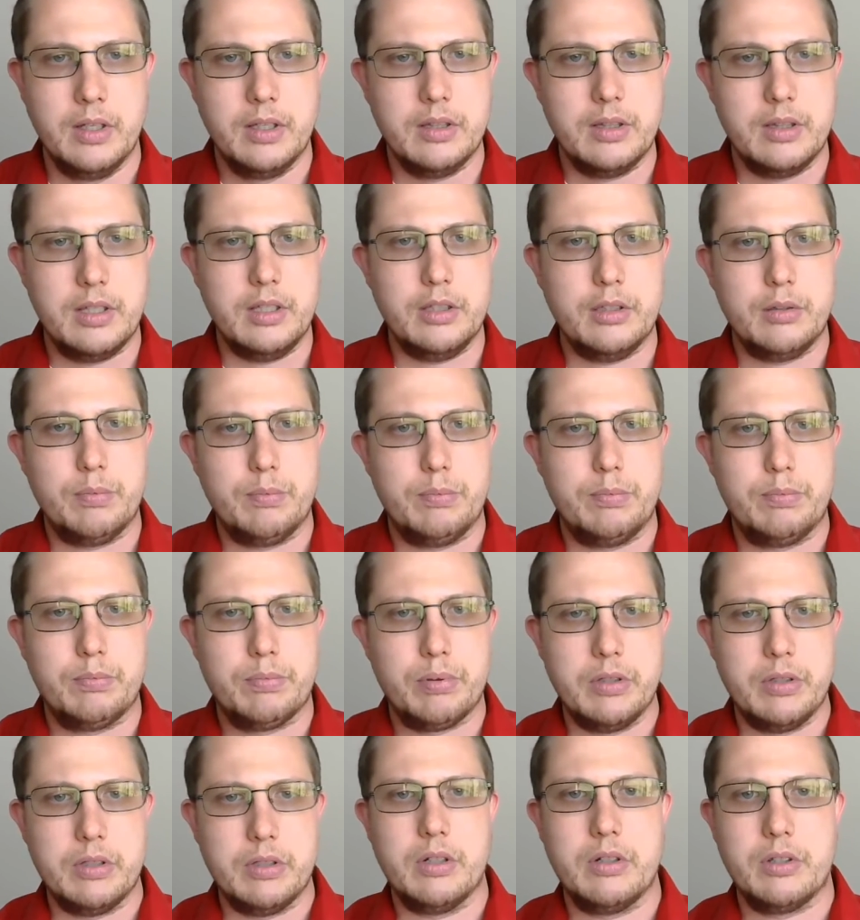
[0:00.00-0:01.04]
These
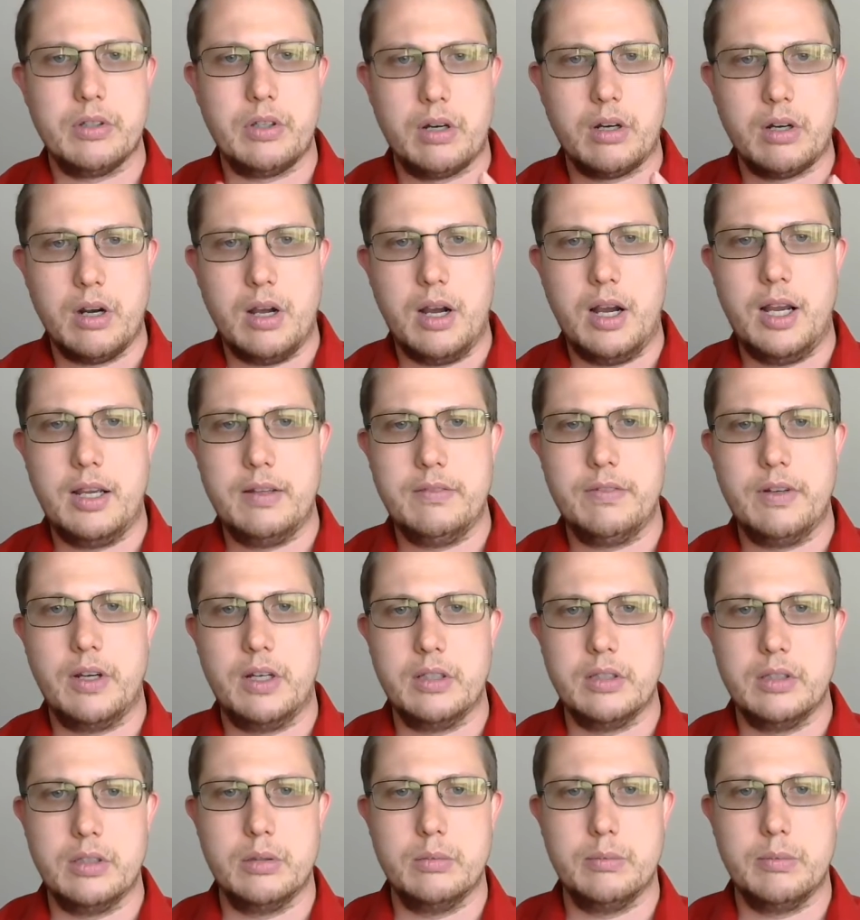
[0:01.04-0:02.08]
printers are high
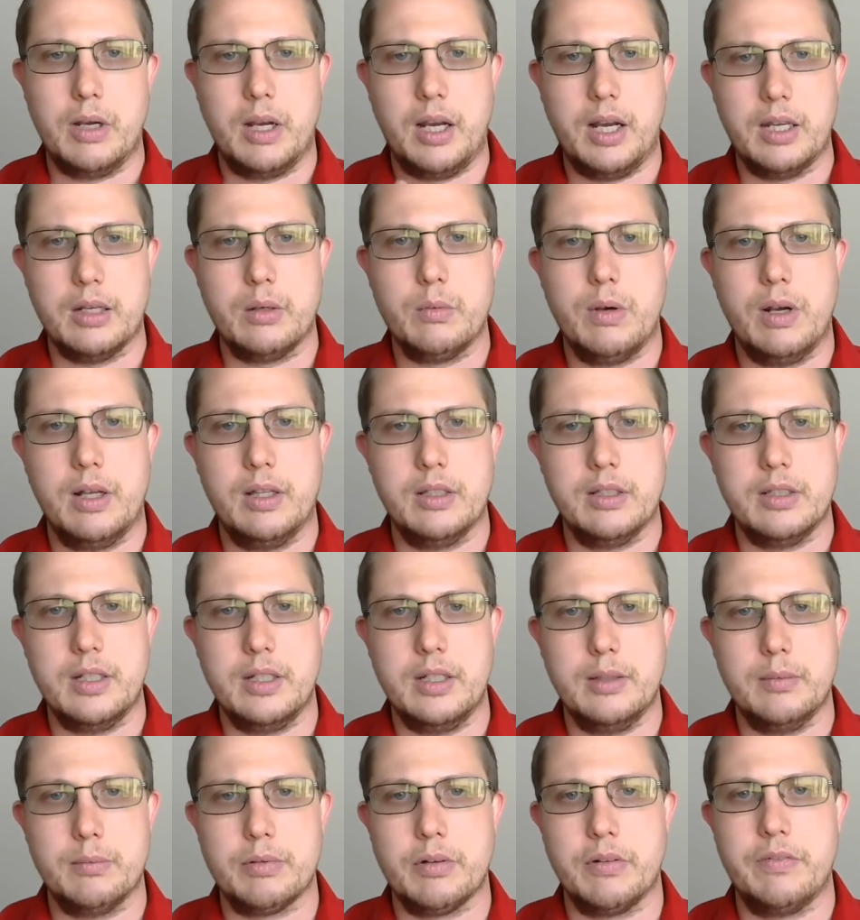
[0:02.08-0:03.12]
volume, high quality,
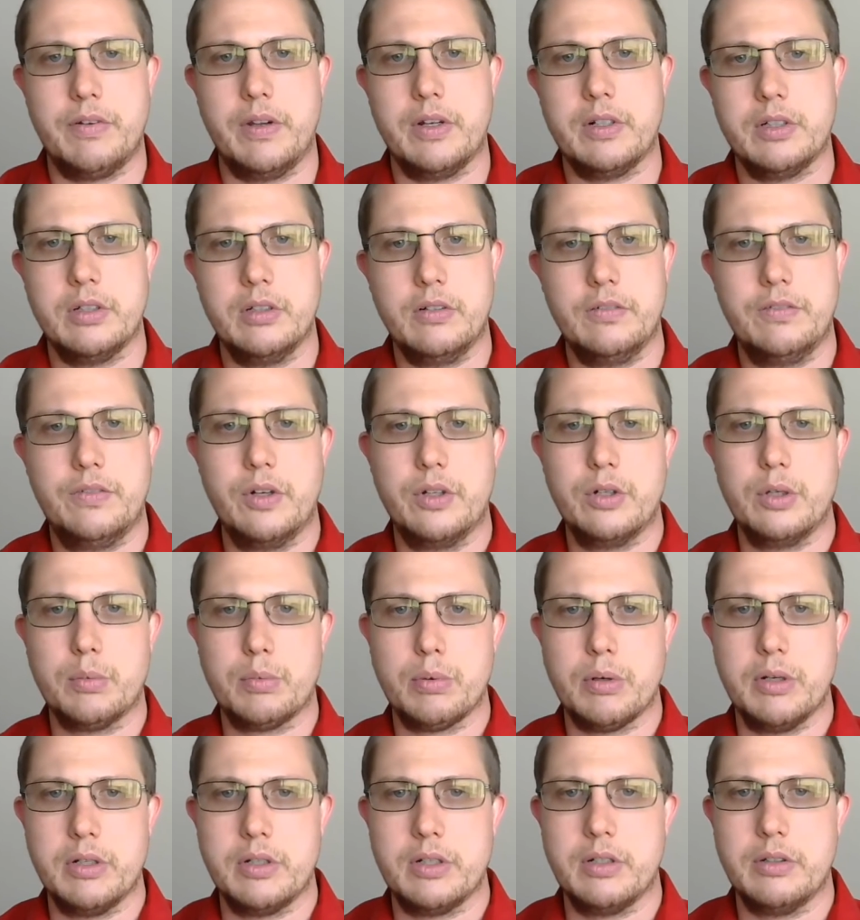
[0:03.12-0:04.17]
professional photo
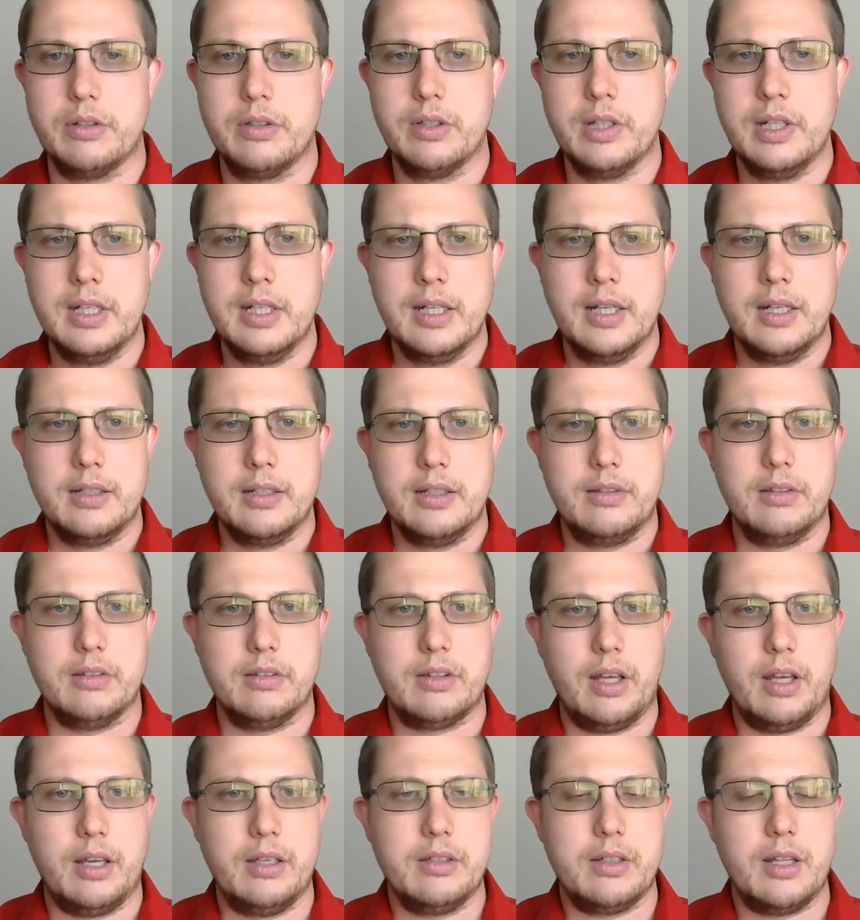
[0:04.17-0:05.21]
printers
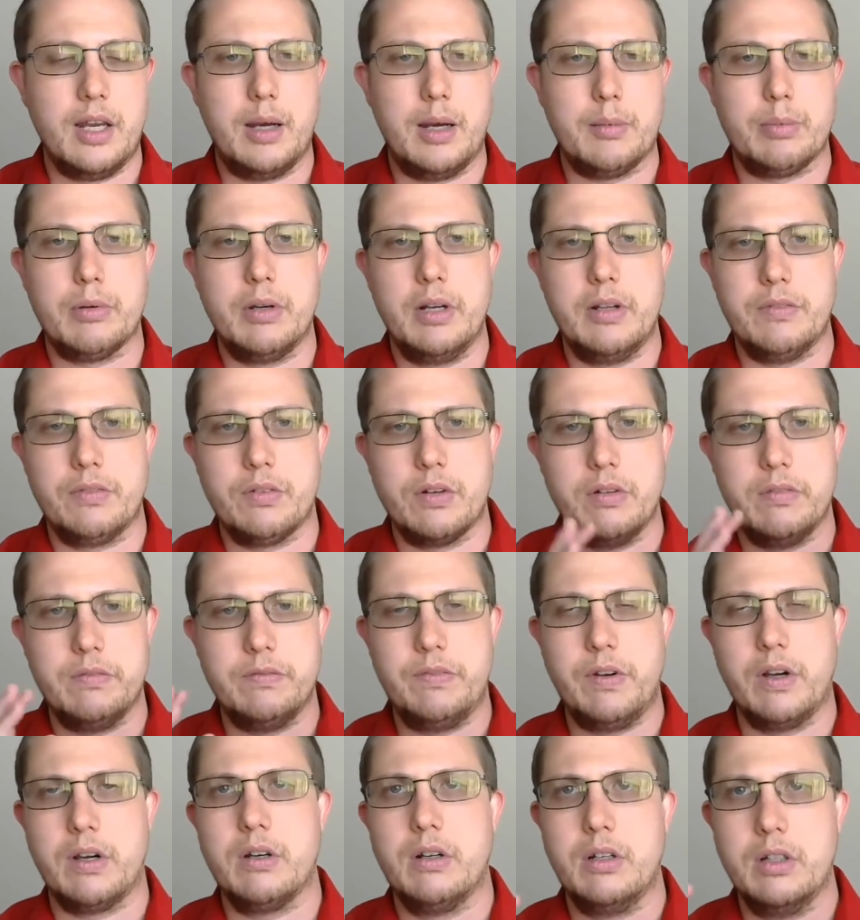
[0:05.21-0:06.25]
designed to operate for a
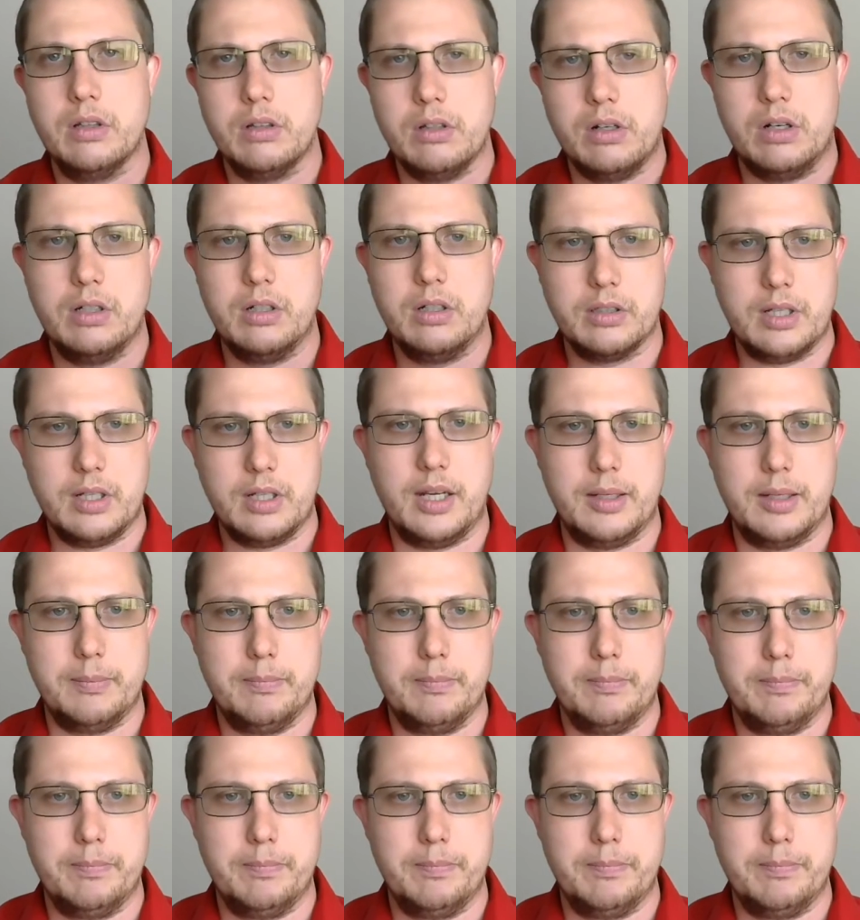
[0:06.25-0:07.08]
very long time.